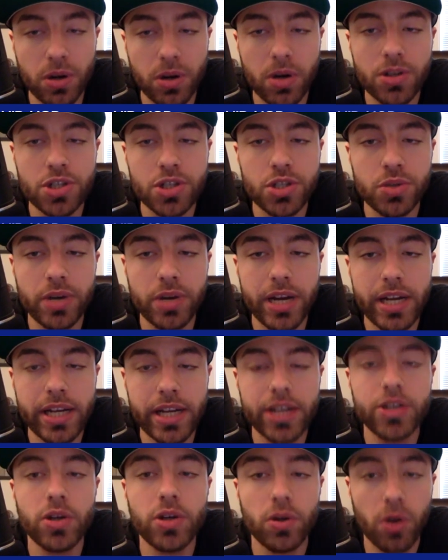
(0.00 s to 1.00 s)
arts
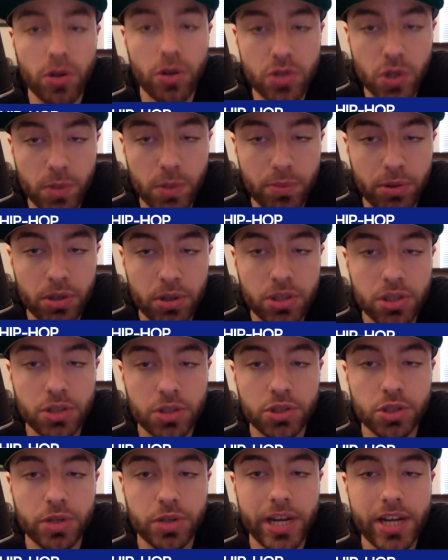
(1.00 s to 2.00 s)
training and you're also a
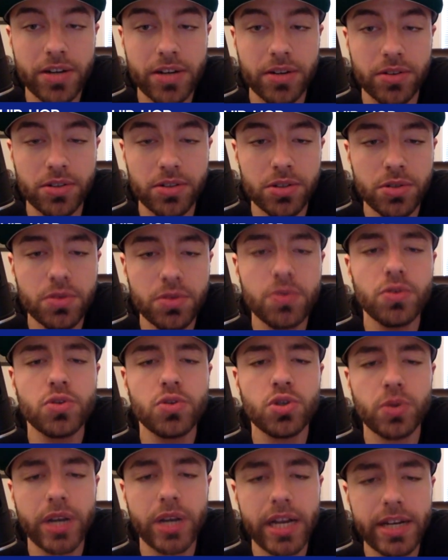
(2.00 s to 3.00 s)
personal trainer too. You, you
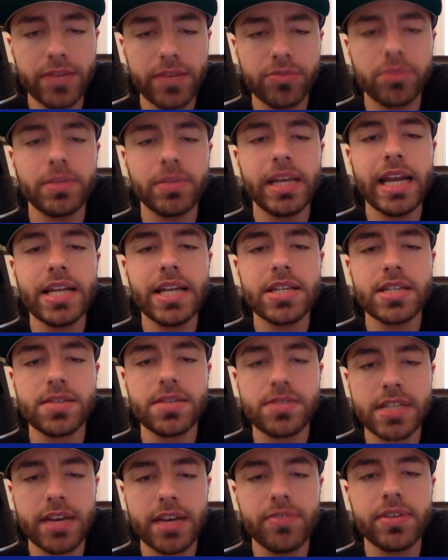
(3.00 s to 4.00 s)
train from the ages
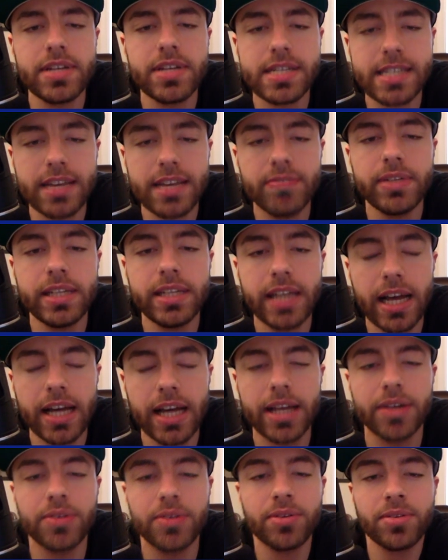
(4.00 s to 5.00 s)
of seven to seventy
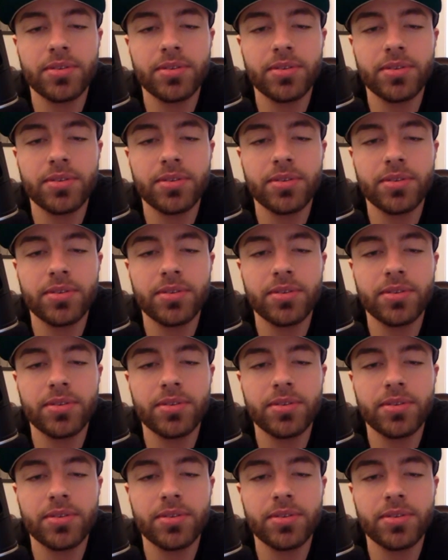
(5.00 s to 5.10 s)
nine.